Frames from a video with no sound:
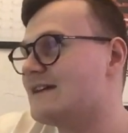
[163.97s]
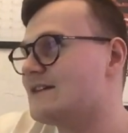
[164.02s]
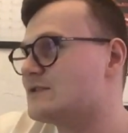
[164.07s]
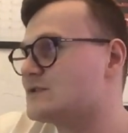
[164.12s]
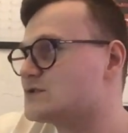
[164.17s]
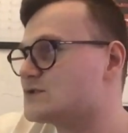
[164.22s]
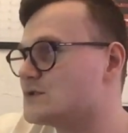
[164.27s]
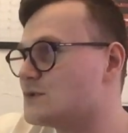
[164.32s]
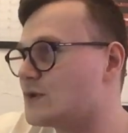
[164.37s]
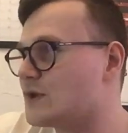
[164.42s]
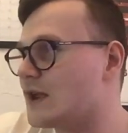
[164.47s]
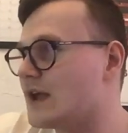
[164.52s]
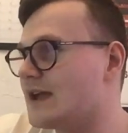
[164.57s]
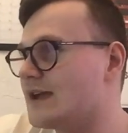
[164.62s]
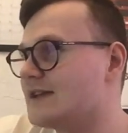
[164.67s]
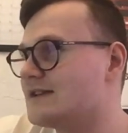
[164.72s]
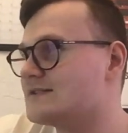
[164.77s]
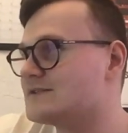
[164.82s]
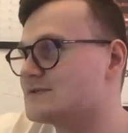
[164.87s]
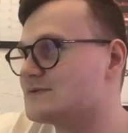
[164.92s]

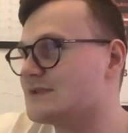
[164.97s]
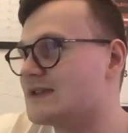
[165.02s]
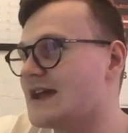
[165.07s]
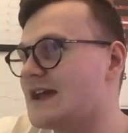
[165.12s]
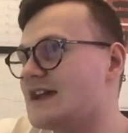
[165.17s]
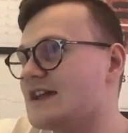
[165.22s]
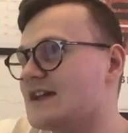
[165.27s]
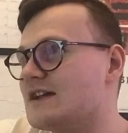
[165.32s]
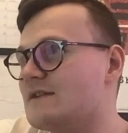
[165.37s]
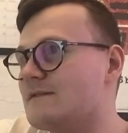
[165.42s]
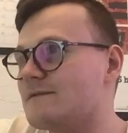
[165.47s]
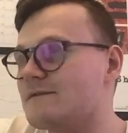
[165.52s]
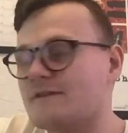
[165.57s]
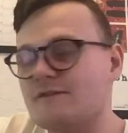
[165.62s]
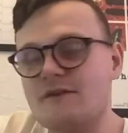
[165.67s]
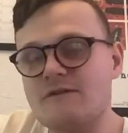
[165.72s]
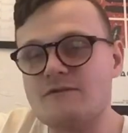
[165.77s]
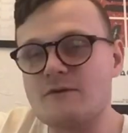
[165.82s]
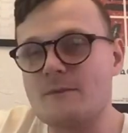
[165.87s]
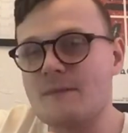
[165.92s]
Sigue, and
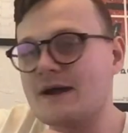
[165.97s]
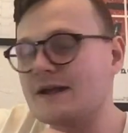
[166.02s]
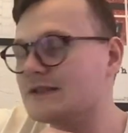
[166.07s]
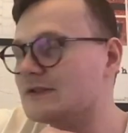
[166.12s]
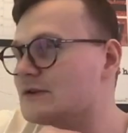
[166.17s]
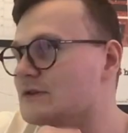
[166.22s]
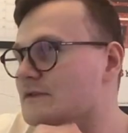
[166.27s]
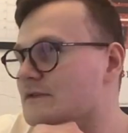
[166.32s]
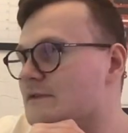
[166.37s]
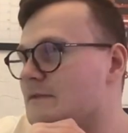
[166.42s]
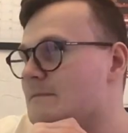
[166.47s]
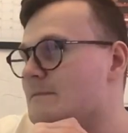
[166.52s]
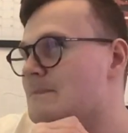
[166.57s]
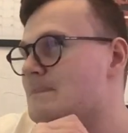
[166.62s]
Forever My Love.